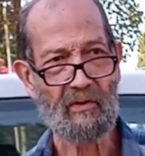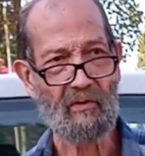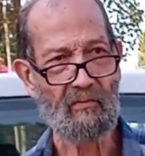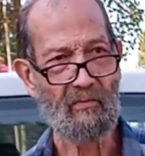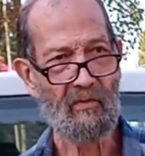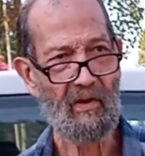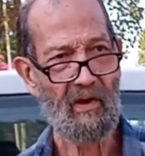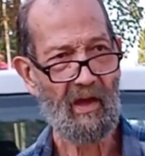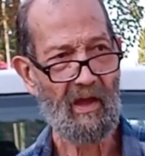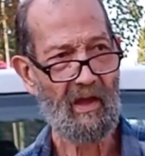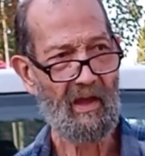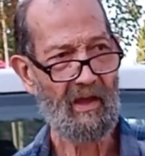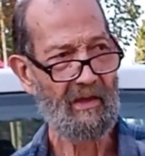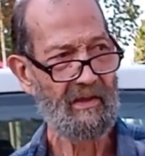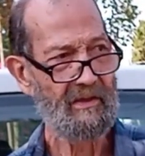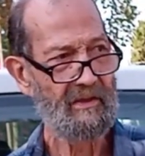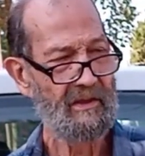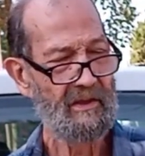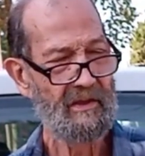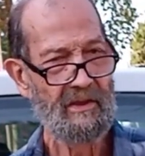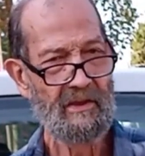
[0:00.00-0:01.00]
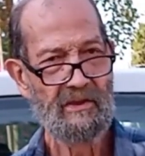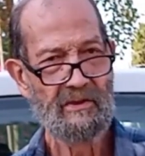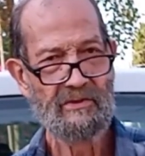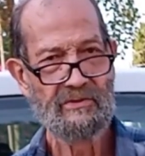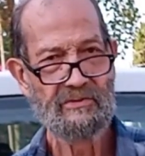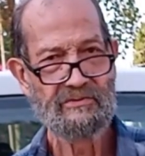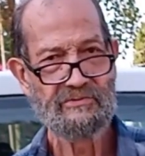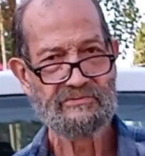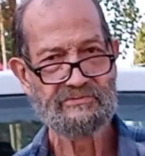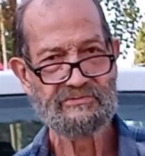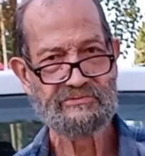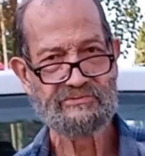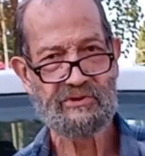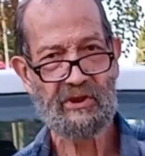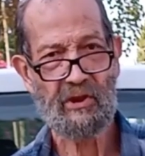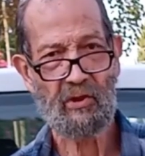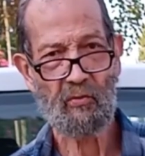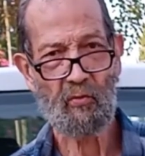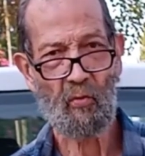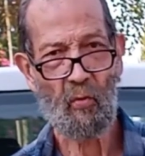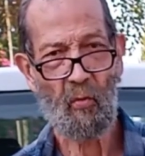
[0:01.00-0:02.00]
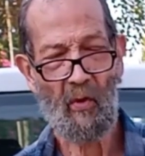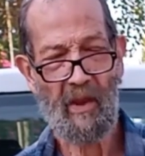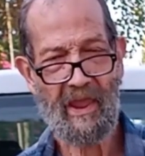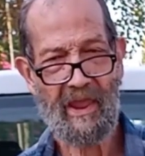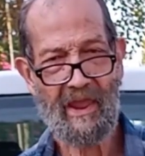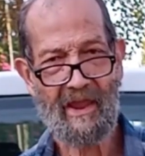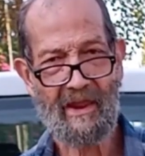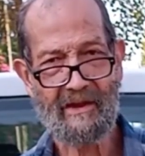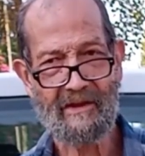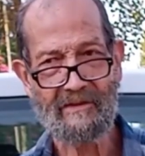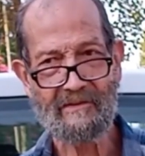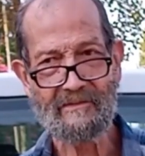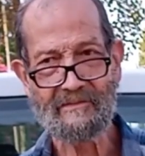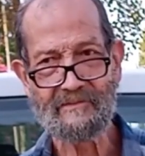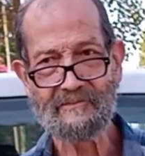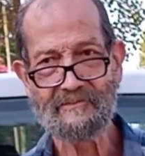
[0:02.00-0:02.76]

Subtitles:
So she quit.